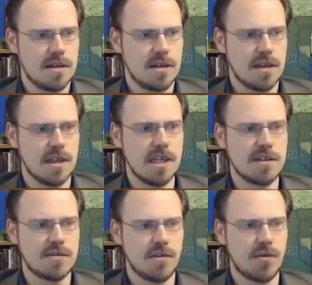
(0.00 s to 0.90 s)
At least
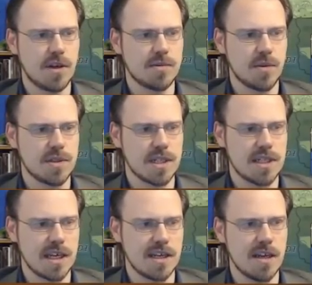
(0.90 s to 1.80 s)
if she frostbolts this,
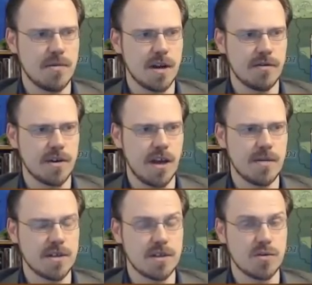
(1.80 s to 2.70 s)
I can keep hitting for
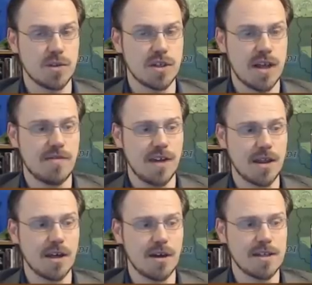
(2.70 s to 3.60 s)
damage and she will still have
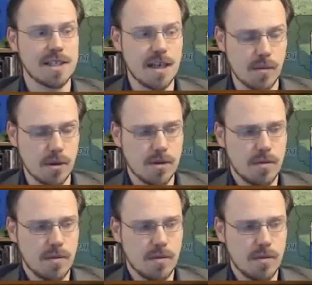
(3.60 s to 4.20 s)
nothing on the table.